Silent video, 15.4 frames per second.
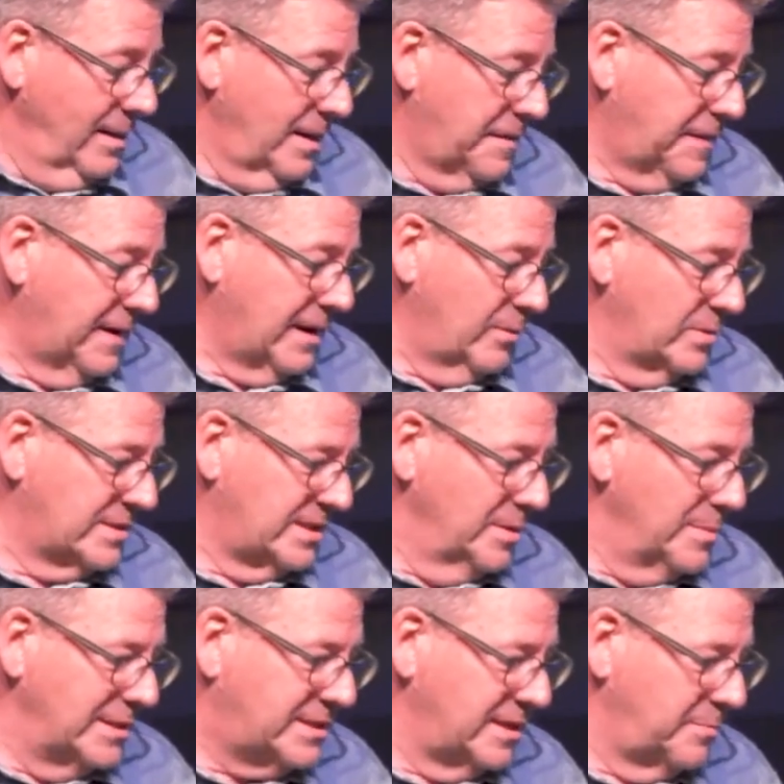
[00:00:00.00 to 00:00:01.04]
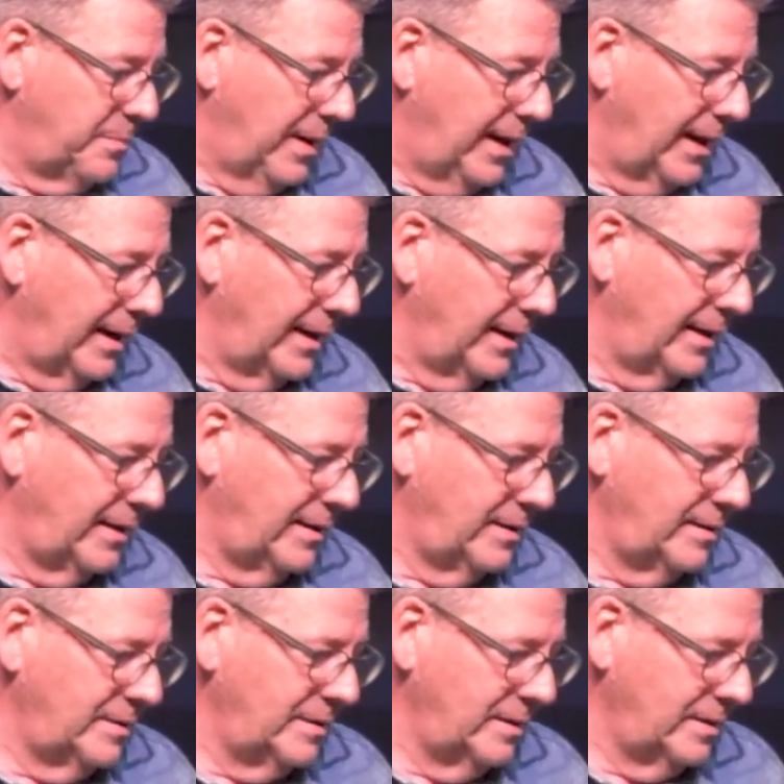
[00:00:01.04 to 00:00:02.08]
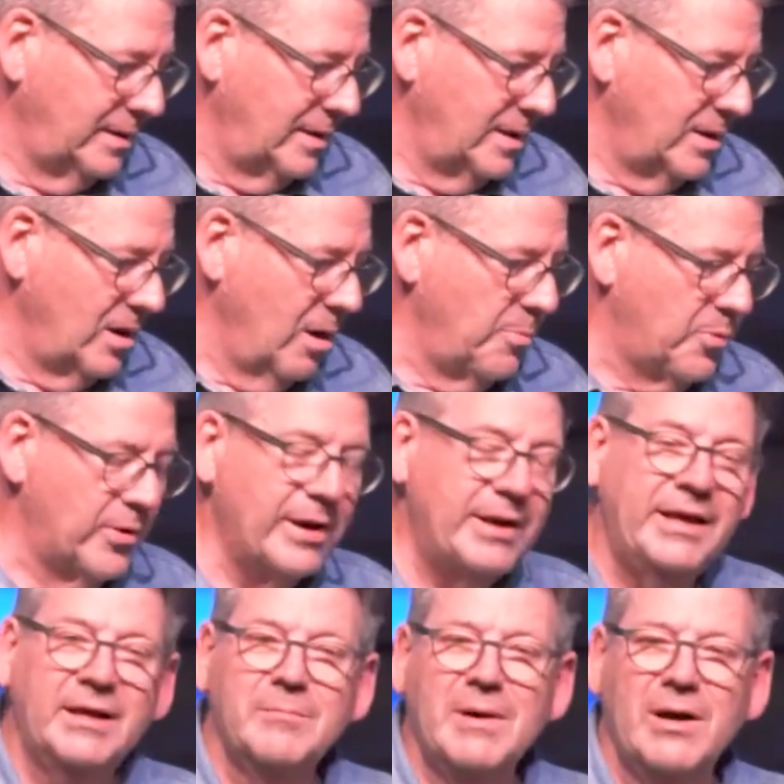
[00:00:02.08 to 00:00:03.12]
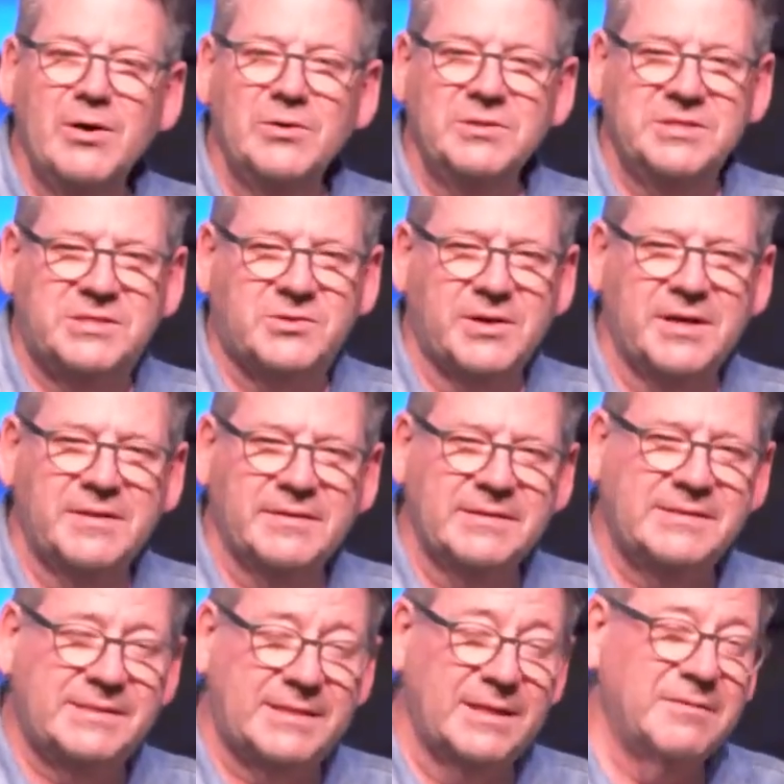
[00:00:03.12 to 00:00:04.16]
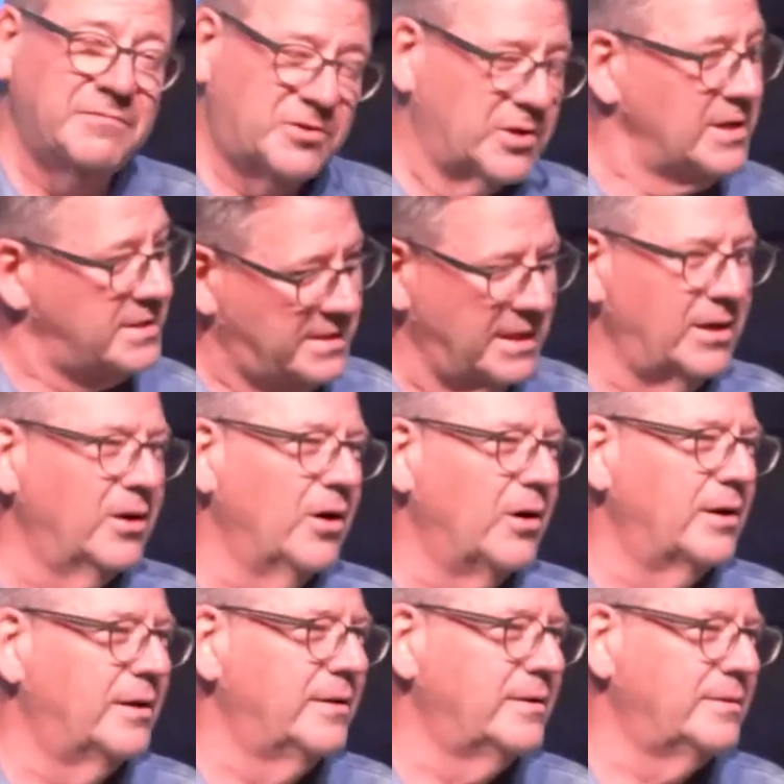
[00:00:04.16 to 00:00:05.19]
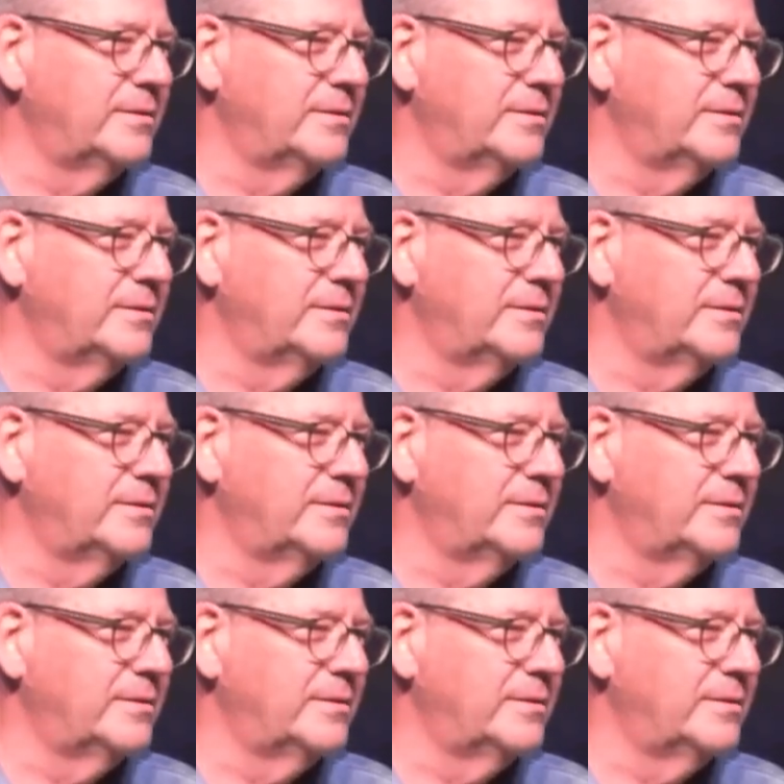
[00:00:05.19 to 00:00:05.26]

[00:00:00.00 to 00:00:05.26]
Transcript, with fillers: I think I was limited by operating in my own strength instead of trusting God.